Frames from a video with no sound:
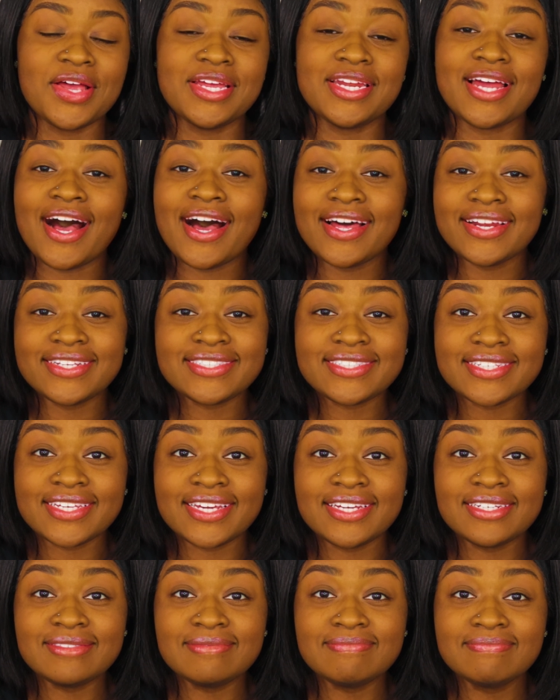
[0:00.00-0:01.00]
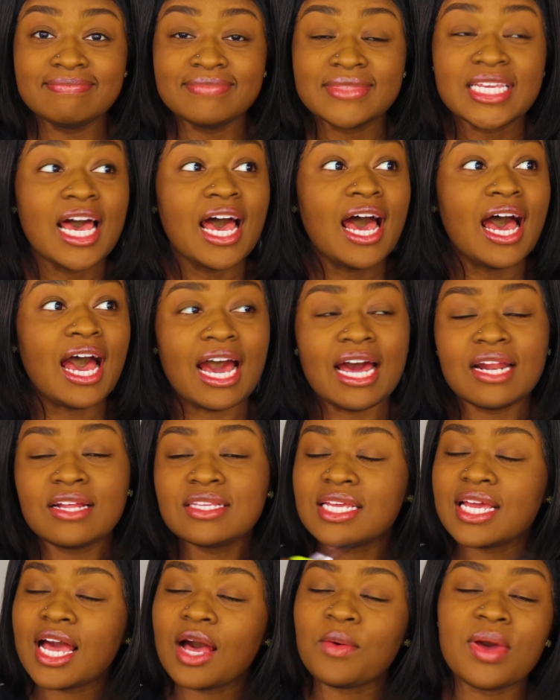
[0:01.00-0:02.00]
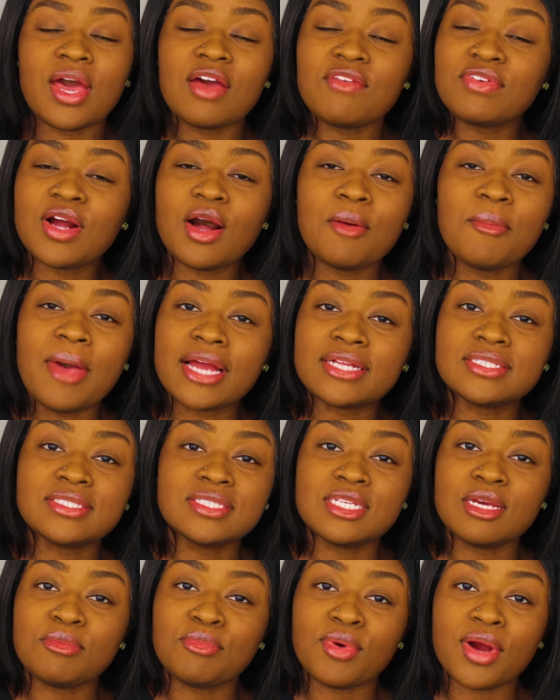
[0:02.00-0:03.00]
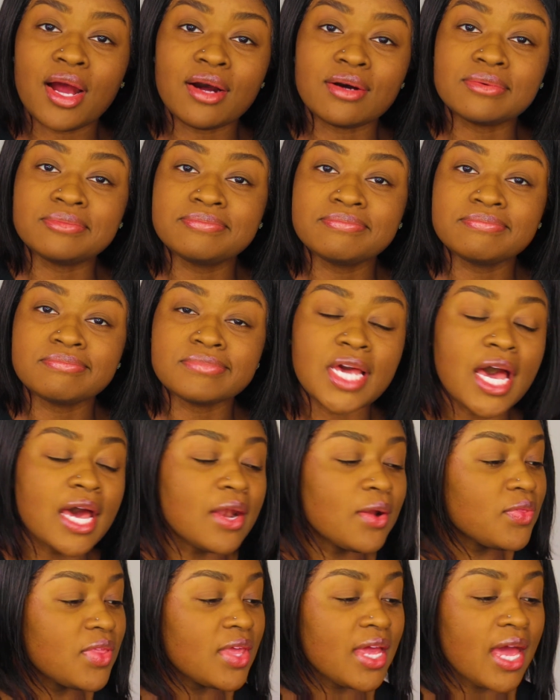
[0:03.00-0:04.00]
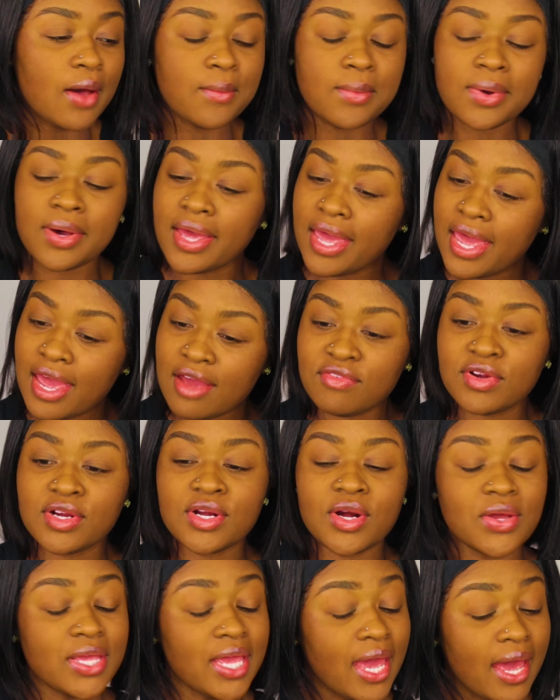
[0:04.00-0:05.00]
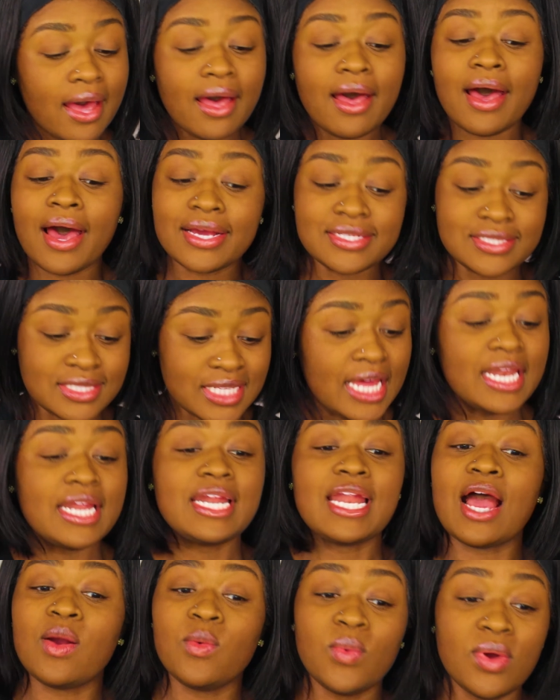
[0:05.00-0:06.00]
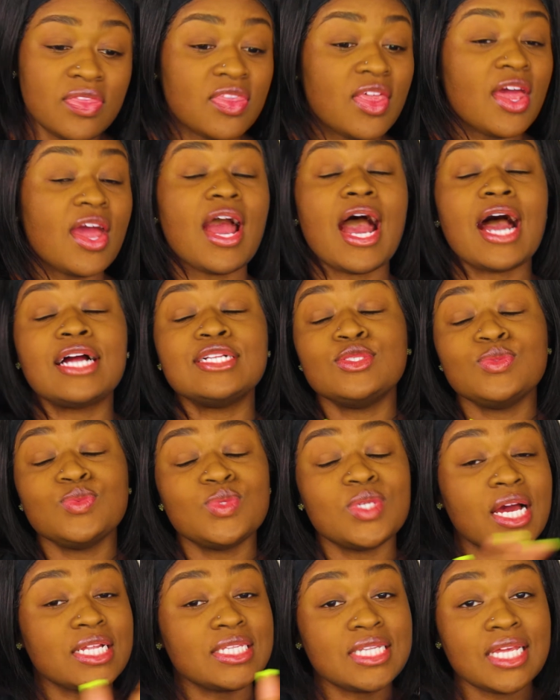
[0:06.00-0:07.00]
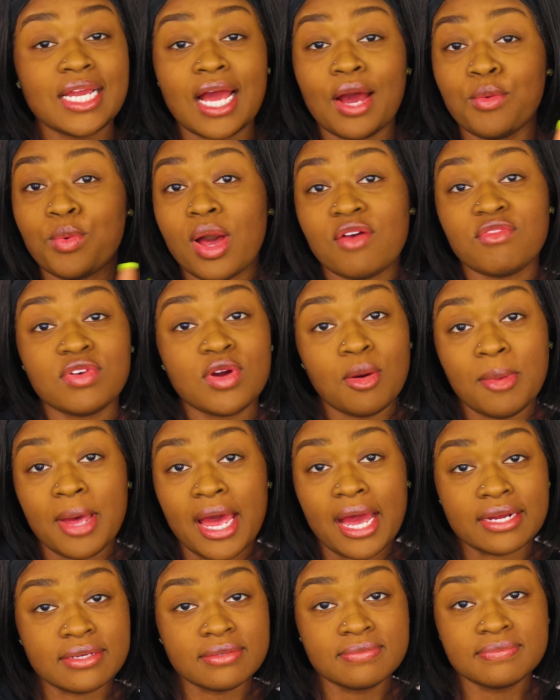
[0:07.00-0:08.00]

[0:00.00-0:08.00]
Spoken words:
And honestly, I don't think I will ever go back to dip brow. I don't think I will ever go. Yeah, I said it. I went there. I do not think I will ever go back.